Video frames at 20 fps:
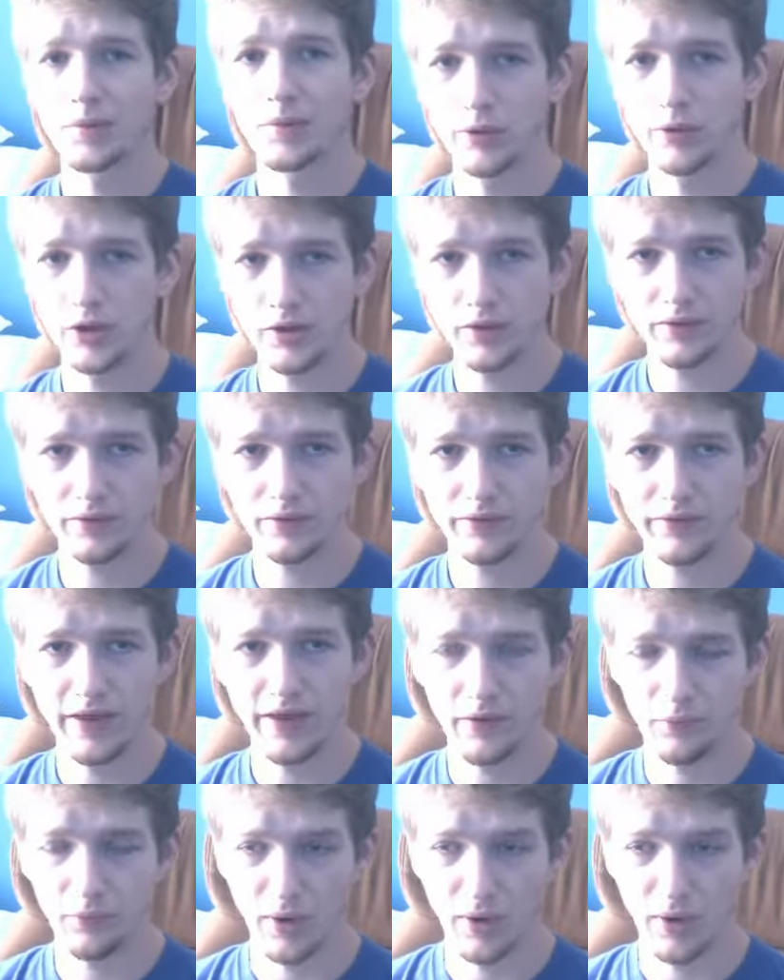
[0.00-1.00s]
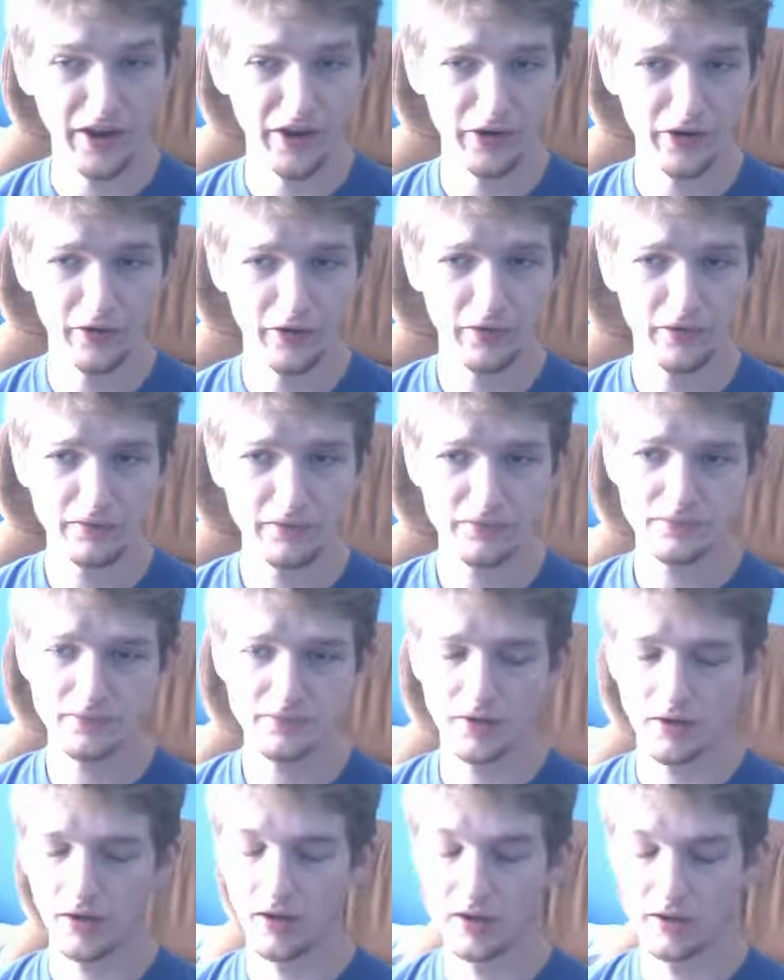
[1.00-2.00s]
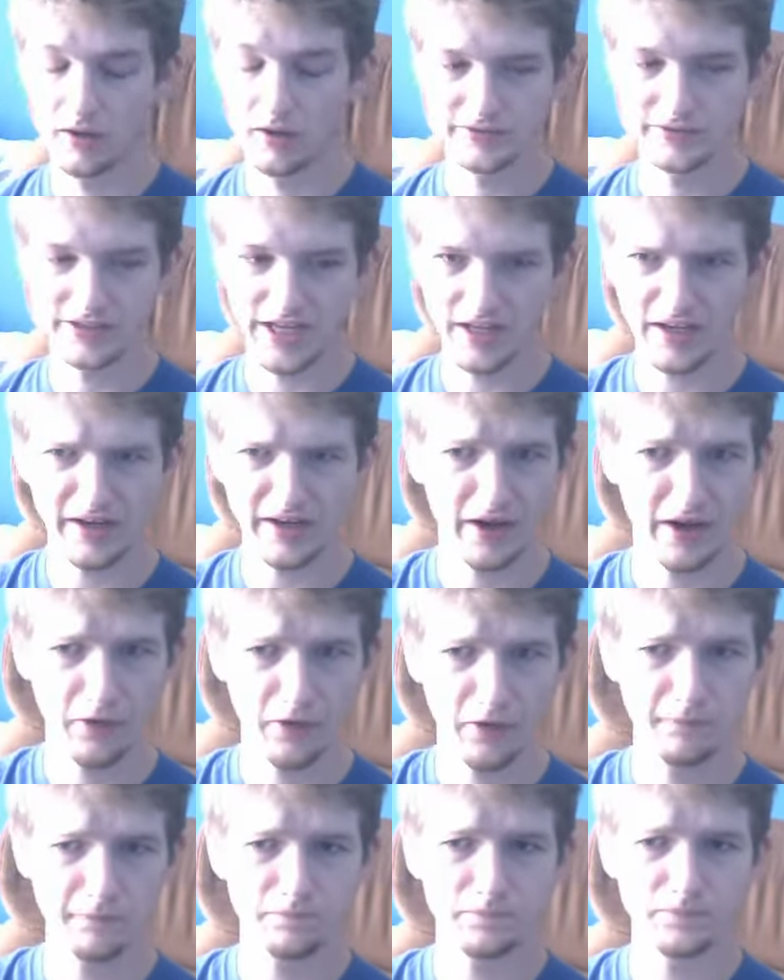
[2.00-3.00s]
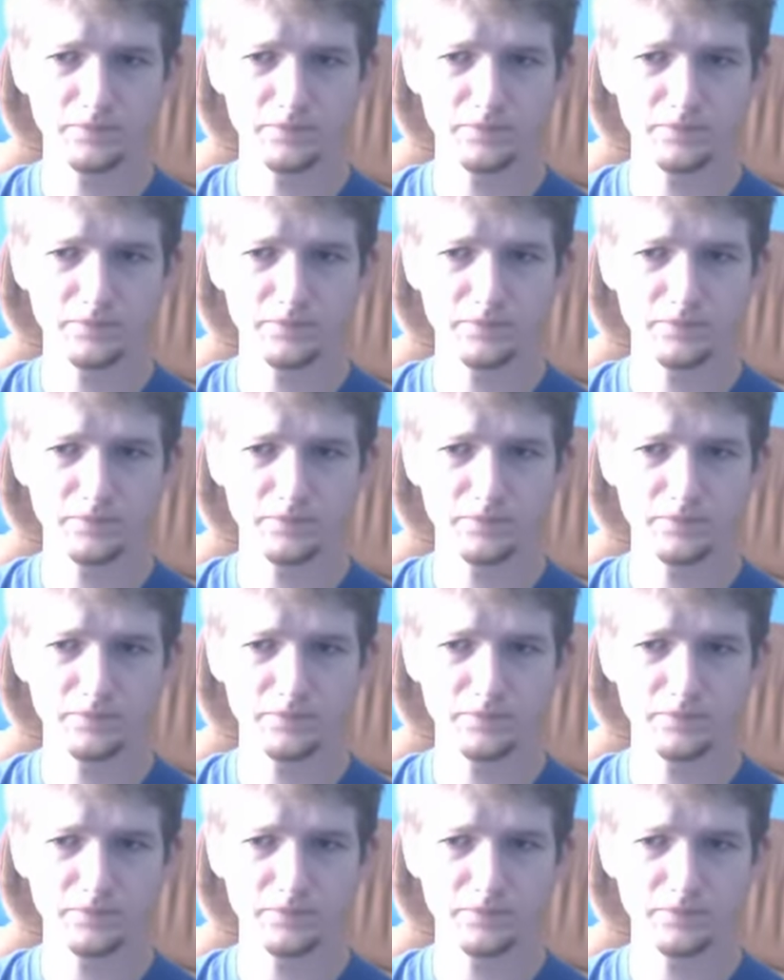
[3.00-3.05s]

Put that wire, take it out,